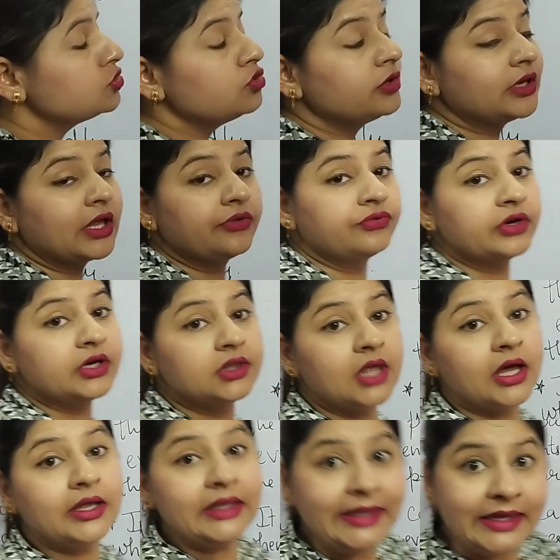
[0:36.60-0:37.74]
to refer
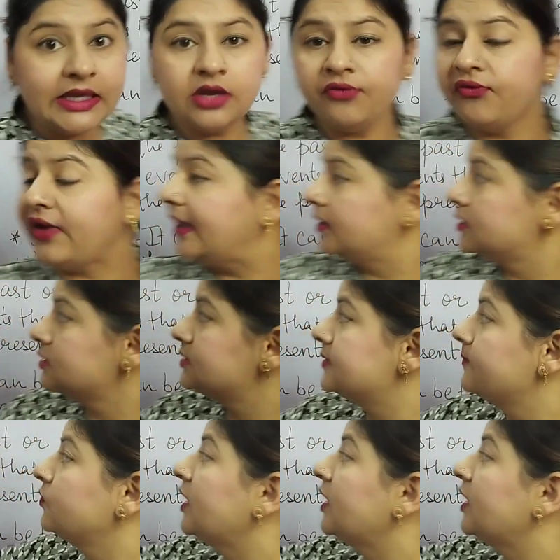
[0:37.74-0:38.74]
the event